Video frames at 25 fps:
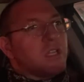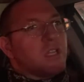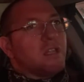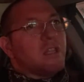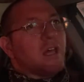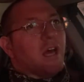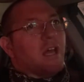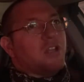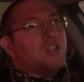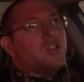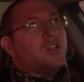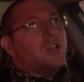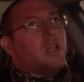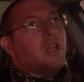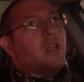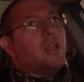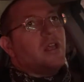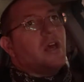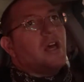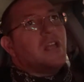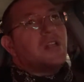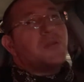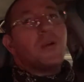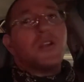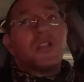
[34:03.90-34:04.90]
that shit,
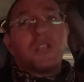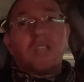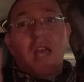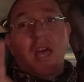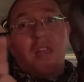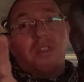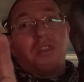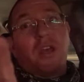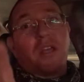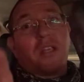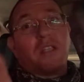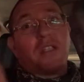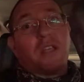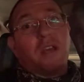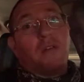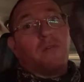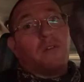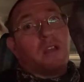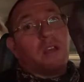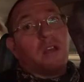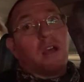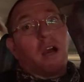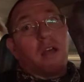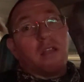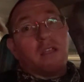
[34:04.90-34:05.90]
especially at
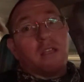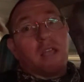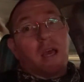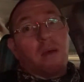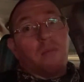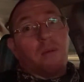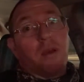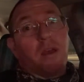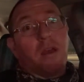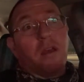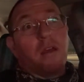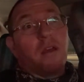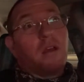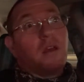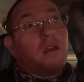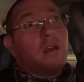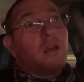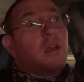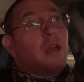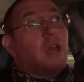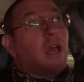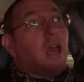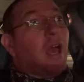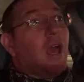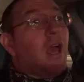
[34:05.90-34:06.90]
Thanksgiving. God damn it!
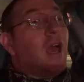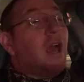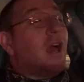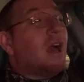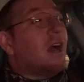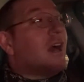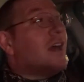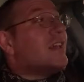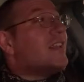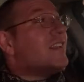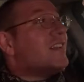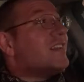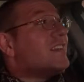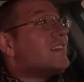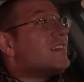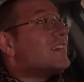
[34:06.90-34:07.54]
And